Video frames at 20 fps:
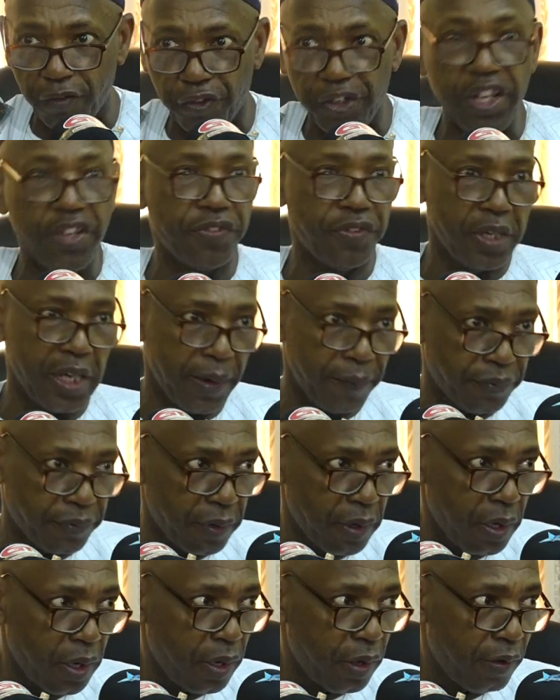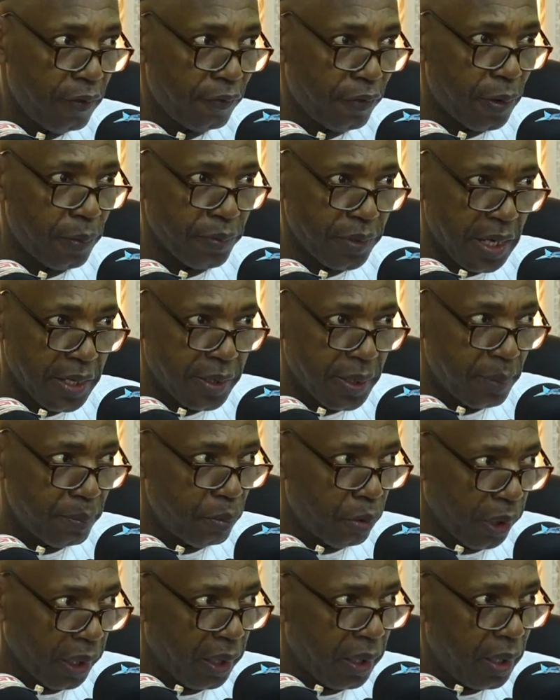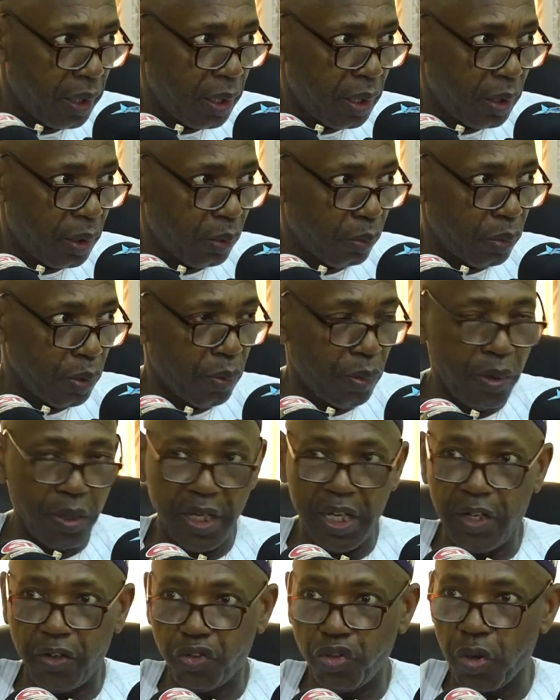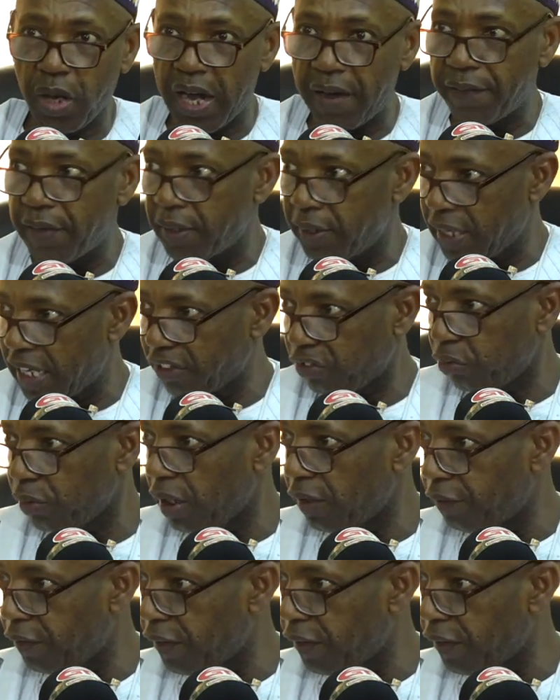free slaves from Janjambure. We will need to have a national